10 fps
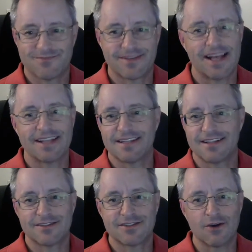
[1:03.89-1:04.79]
That
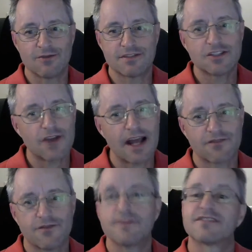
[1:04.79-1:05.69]
don't
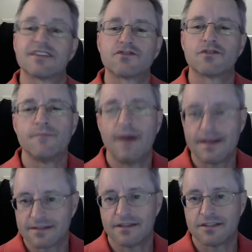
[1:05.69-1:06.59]
detract from the central
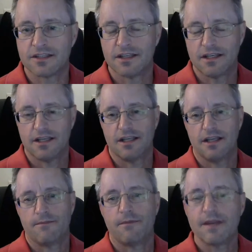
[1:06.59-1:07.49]
message,
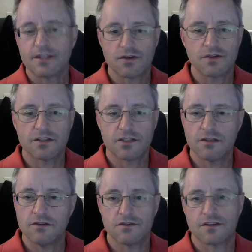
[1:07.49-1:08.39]
but make sure that you
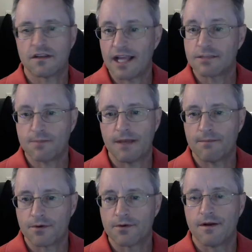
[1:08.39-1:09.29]
use a nice
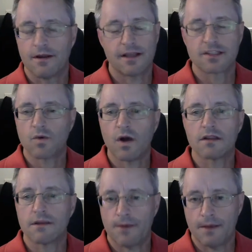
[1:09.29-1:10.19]
paper, a nice
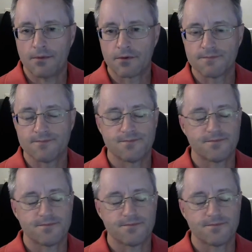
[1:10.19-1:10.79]
quality paper,